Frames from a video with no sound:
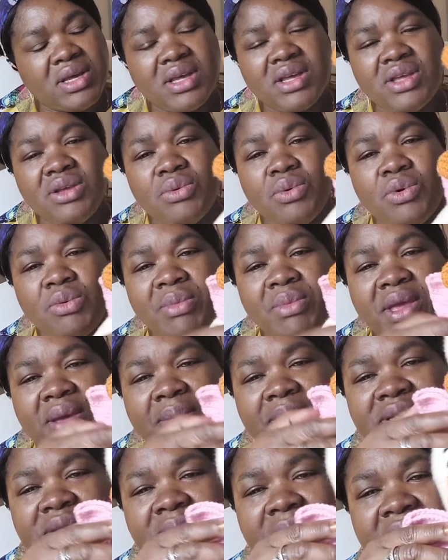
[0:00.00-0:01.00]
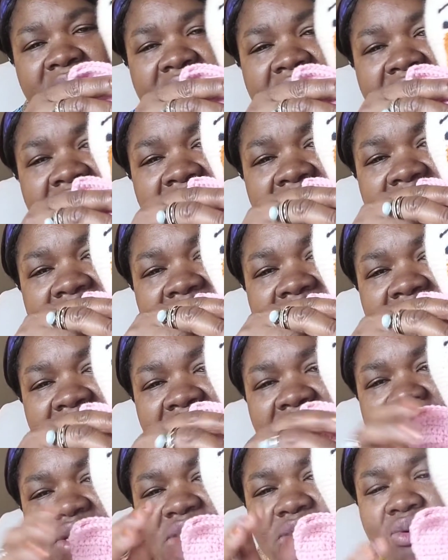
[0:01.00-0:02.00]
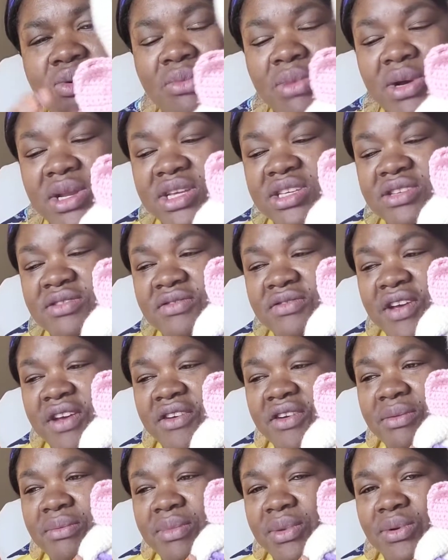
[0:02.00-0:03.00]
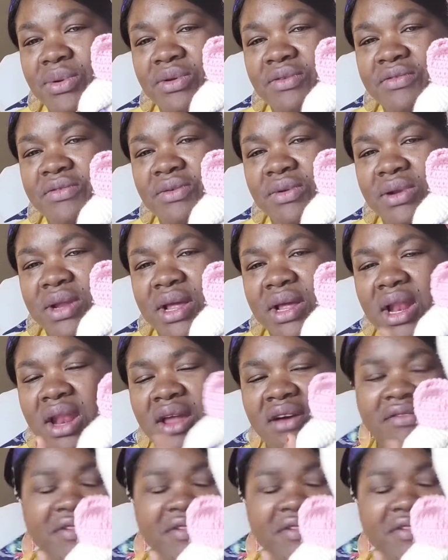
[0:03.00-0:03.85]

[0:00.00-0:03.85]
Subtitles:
you won't be able to make anything. So, but it's very beautiful. Love